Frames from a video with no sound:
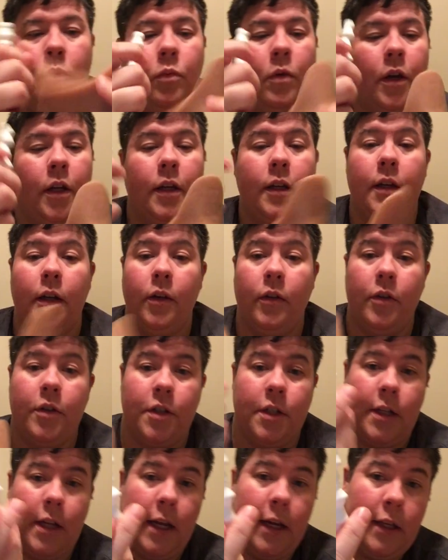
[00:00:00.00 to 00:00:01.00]
what you do is
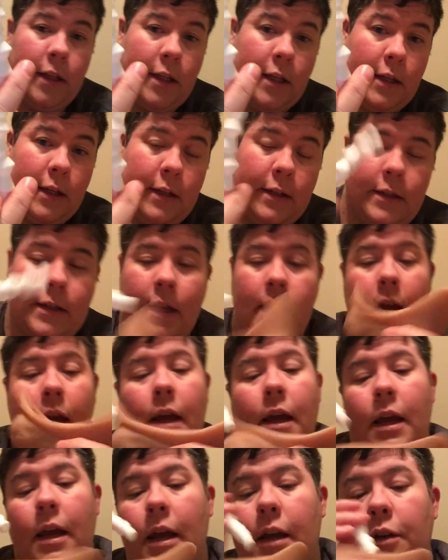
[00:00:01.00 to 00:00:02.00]
you take this
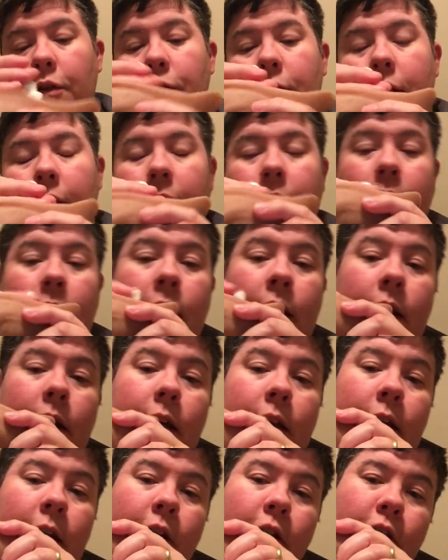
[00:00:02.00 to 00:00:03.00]
and you stick it
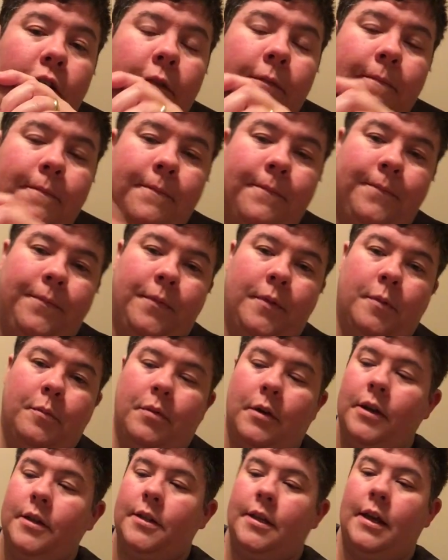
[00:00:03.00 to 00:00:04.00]
in your
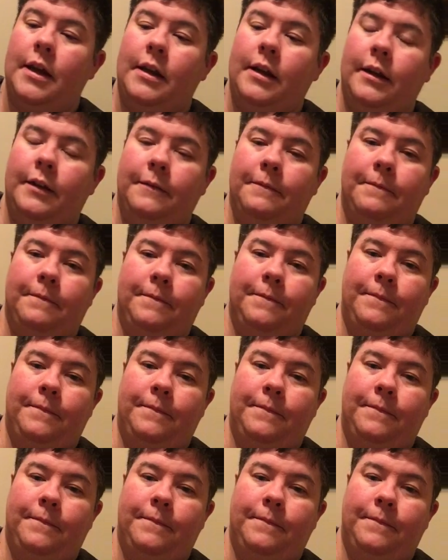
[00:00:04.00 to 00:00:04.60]
prosthetic,